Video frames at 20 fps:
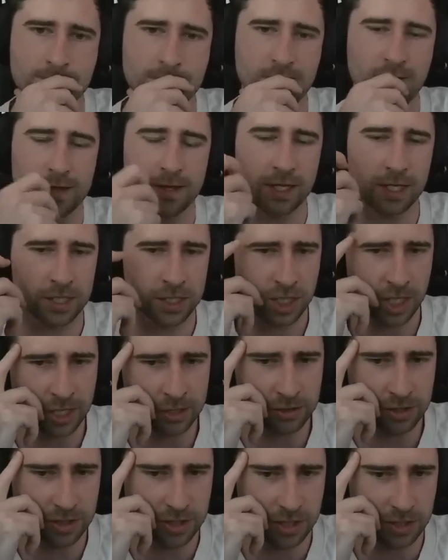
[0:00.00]
The
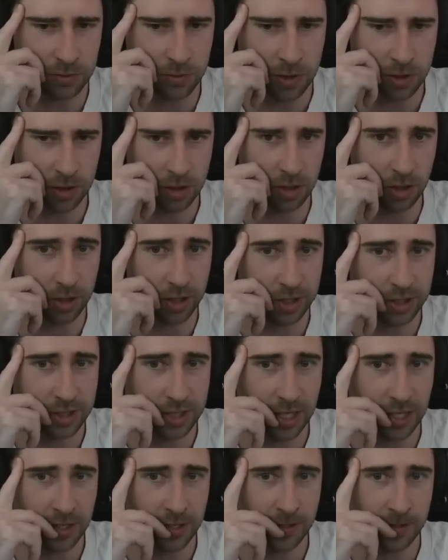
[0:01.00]
Enchantress is what got us
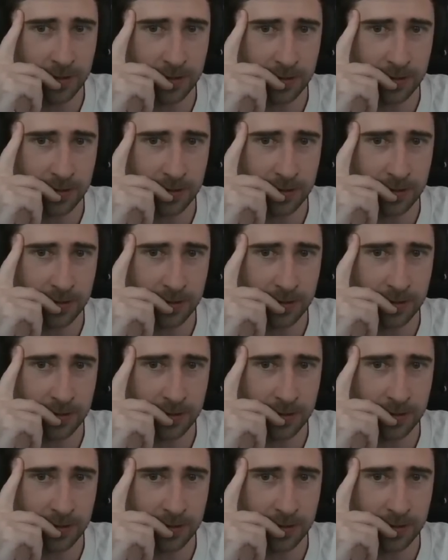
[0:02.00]
there.